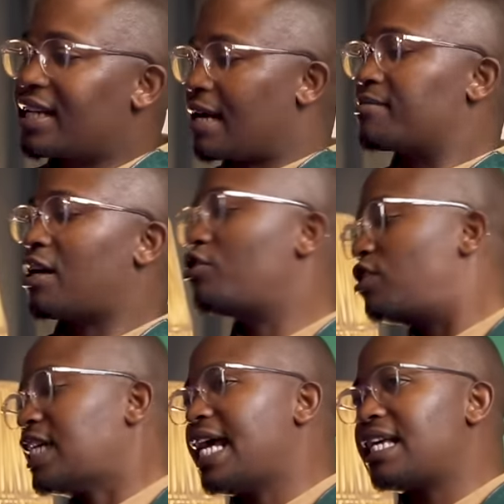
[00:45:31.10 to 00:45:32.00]
it comes out, you
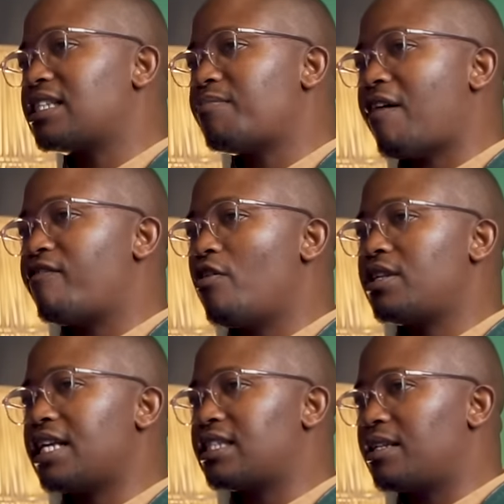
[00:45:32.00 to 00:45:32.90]
check, is it my
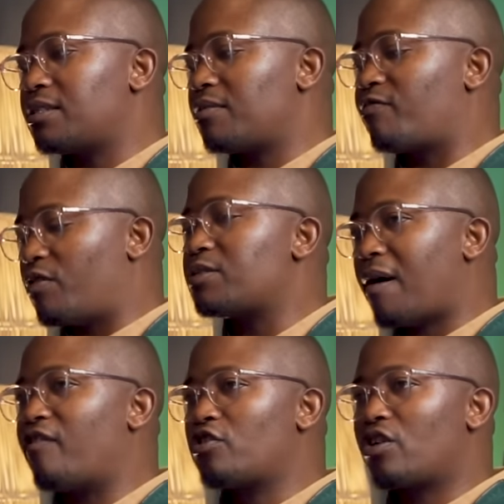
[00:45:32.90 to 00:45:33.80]
vote? Is
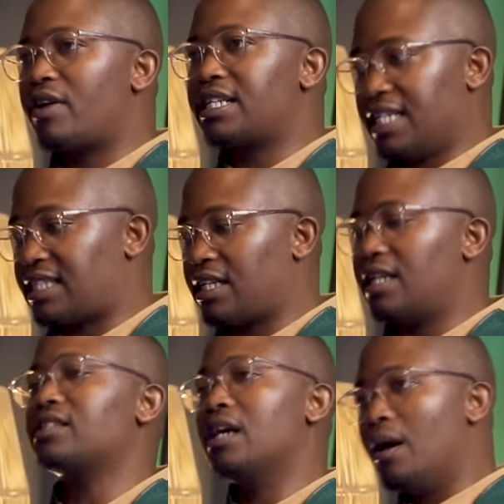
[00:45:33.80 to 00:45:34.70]
my vote correct? Yes, it
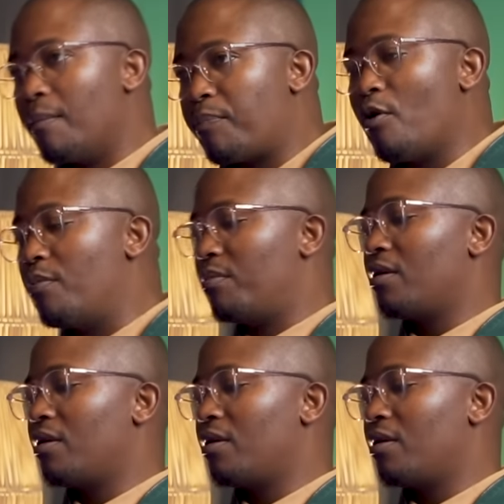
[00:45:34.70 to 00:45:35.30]
is. Boom.